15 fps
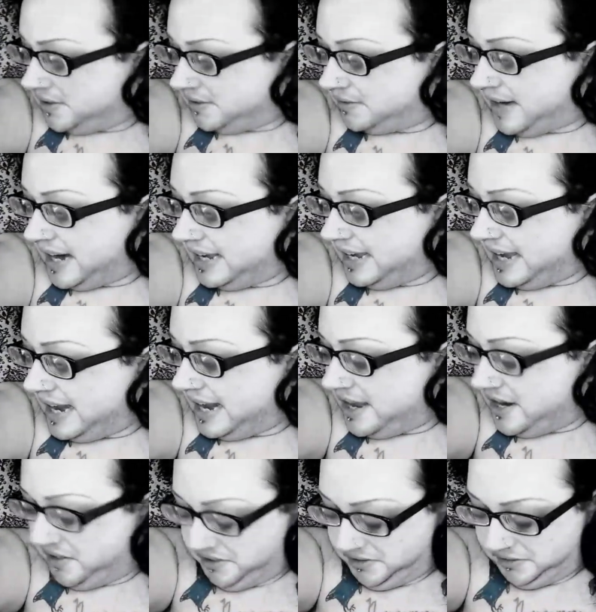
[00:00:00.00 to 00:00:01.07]
right,
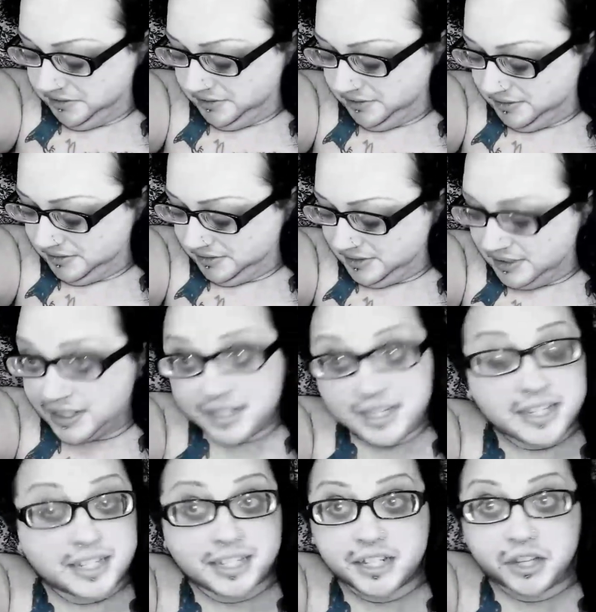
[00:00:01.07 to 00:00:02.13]
kitty? Uh,
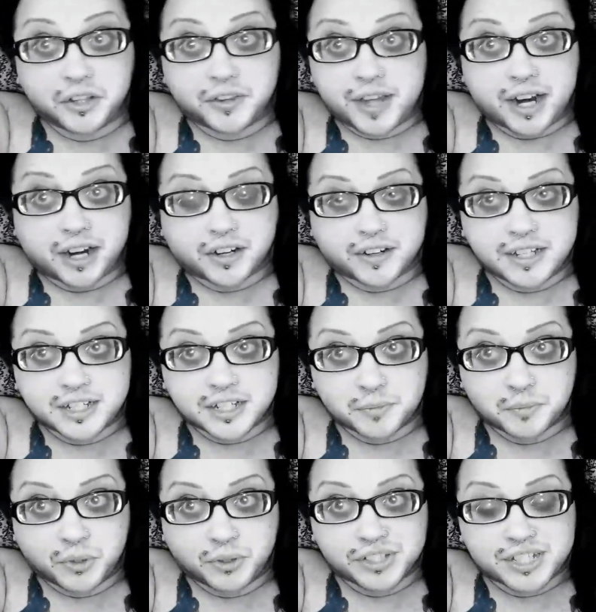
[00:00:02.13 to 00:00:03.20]
he's still there. He
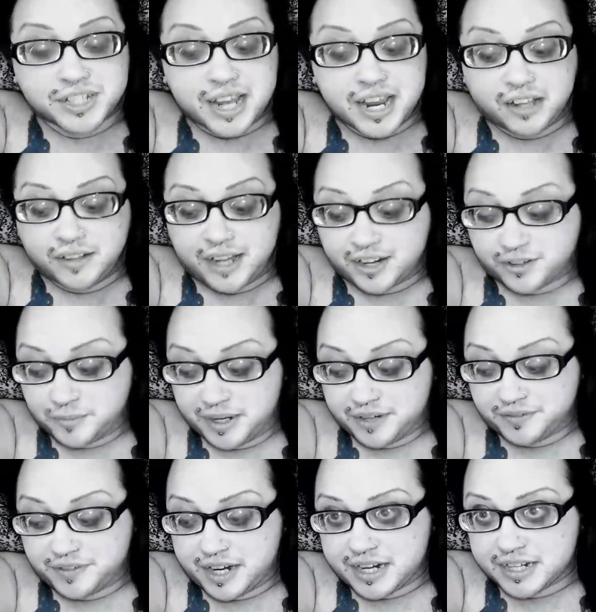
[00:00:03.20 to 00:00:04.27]
just pulled his tail out of my
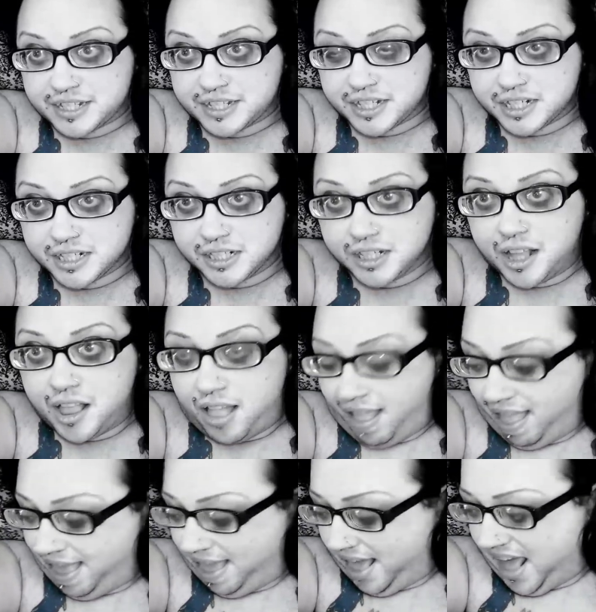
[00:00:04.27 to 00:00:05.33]
face.
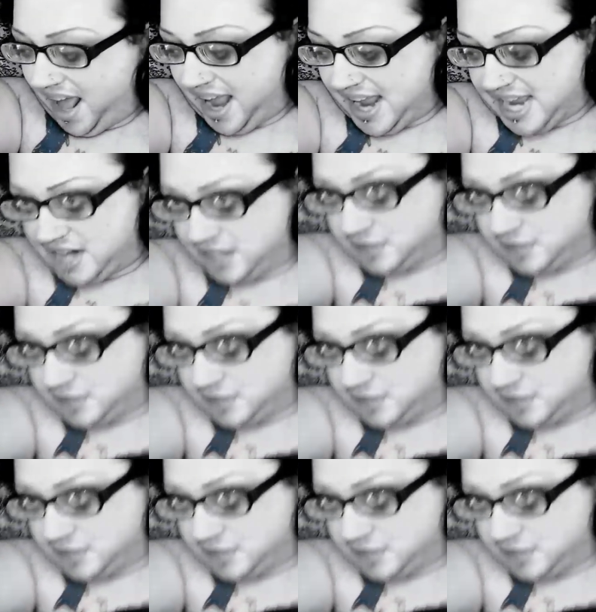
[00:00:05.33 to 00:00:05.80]
Hi,